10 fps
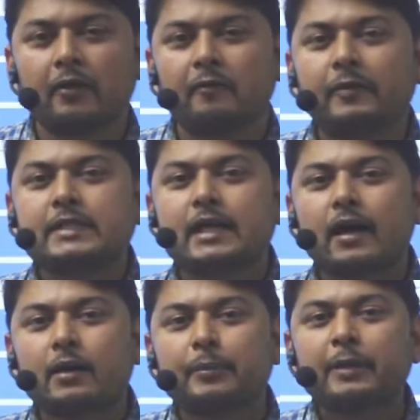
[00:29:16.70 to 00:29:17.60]
which
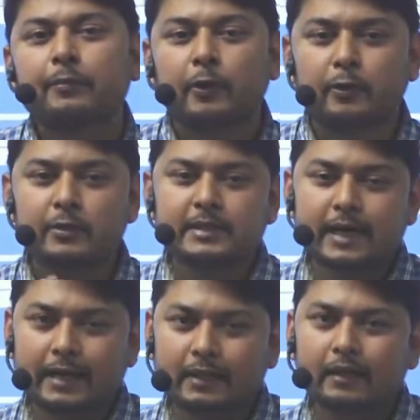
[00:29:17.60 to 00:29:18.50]
are being produced
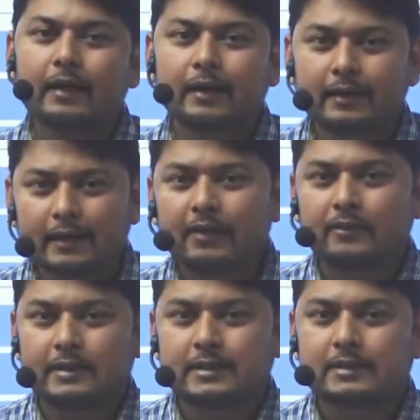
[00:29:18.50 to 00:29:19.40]
at the current
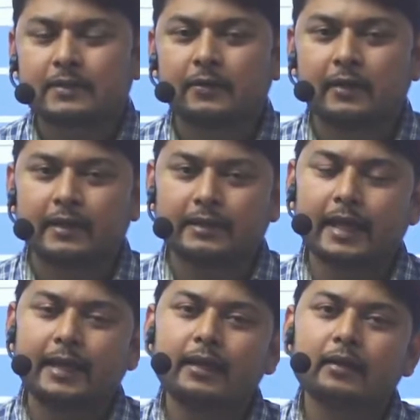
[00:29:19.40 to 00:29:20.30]
levels,
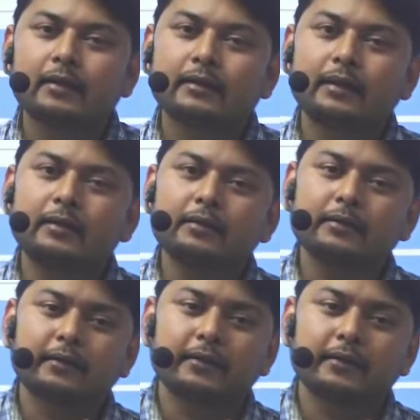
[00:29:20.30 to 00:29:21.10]
then those